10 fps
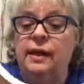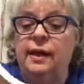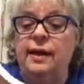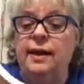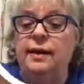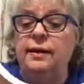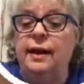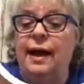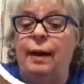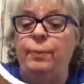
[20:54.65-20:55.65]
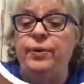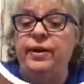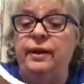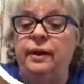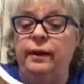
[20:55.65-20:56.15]
and I
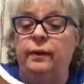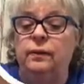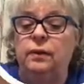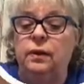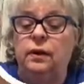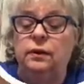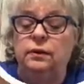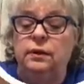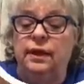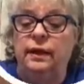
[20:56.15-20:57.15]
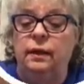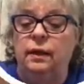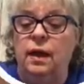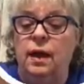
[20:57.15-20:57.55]
put the little